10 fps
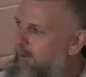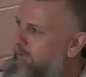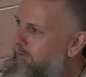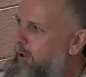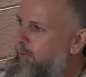
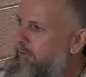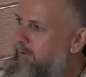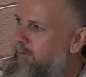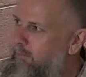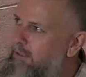So
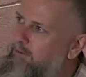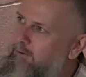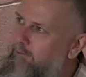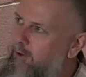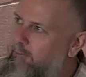the beast
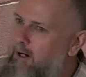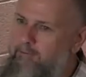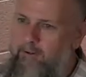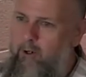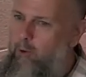and the false
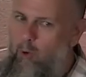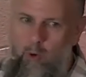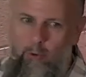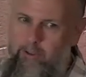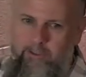prophet are
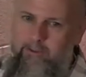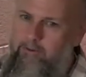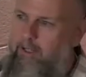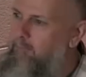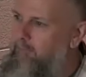already
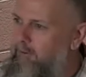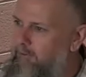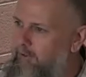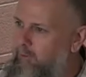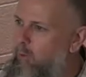condemned and
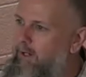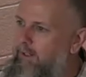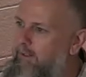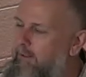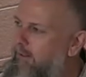sent away.